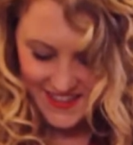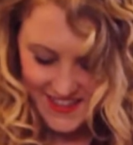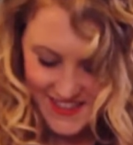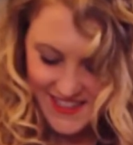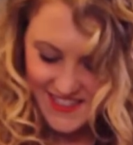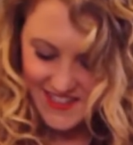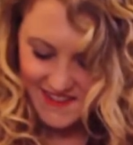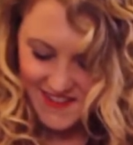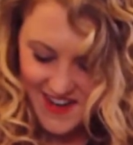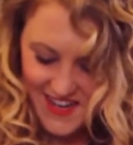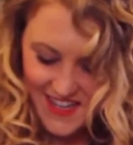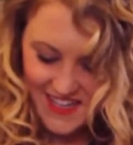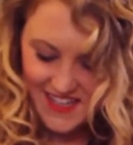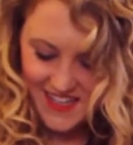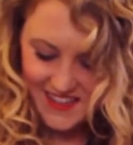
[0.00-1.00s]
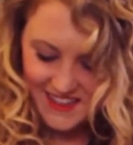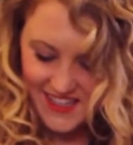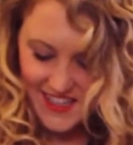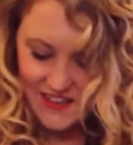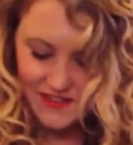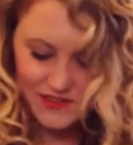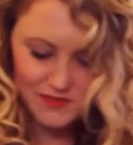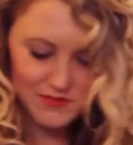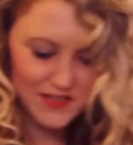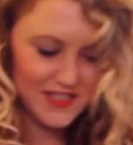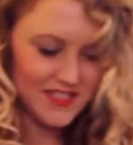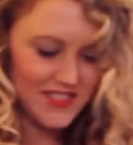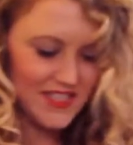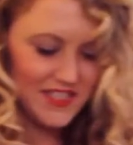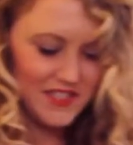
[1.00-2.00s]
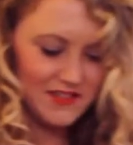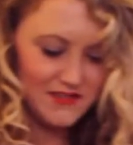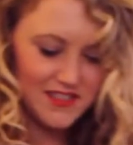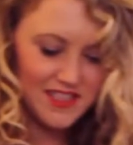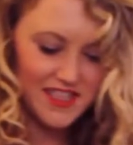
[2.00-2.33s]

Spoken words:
And it's ironic that a lot of those words get used